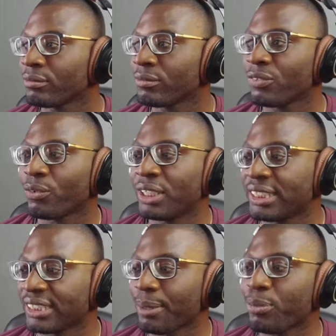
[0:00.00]
For this
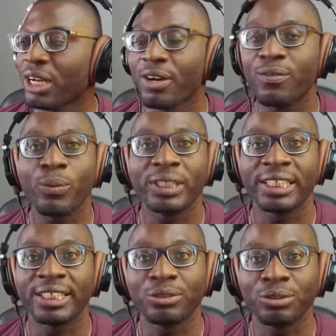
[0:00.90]
example, I even went
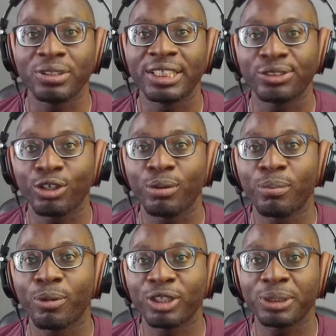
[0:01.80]
ahead to install
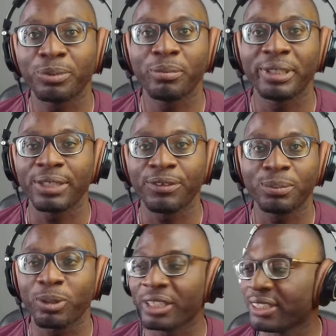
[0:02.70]
multiple MetaFields
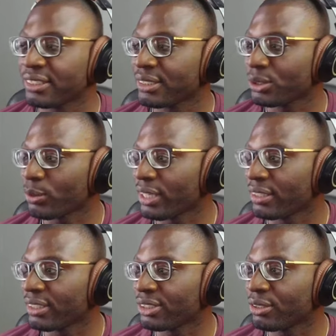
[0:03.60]
plugins. So I
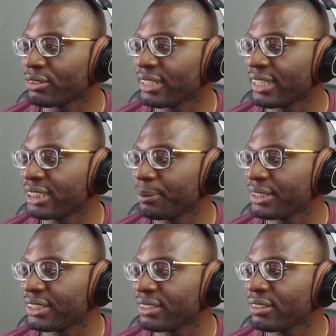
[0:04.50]
installed A C P
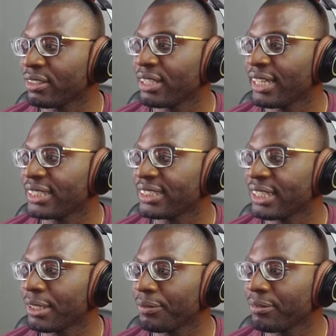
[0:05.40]
T, A C
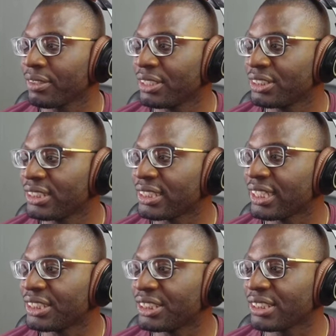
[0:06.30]
F,
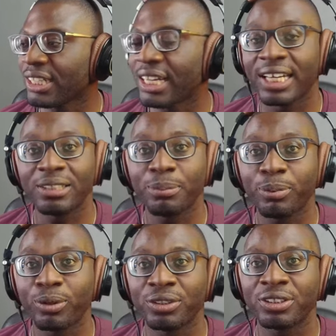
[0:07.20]
JetEngine, and
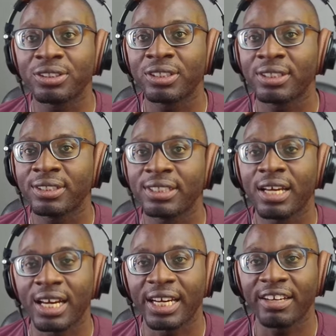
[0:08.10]
Pods,
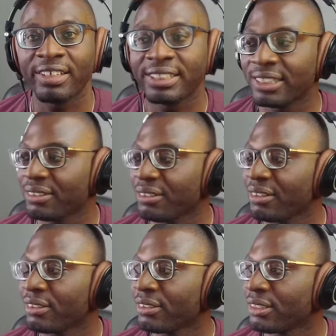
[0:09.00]
and I created
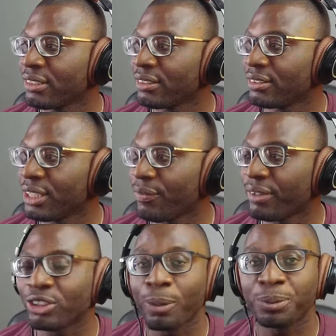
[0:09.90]

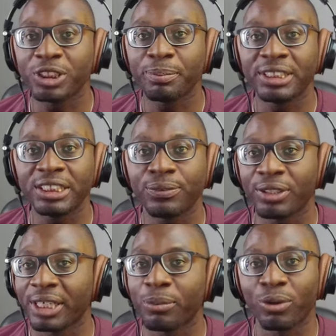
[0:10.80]
different options pages for
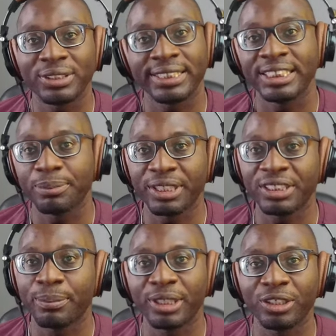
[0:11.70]
them, or settings page,
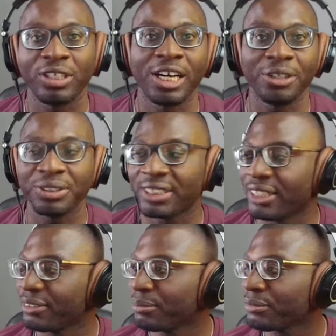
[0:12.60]
depending on how you say
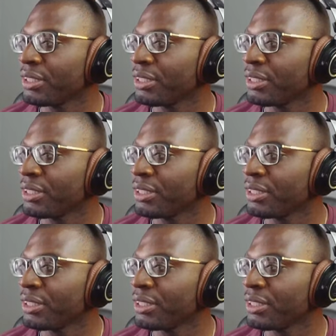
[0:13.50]
them.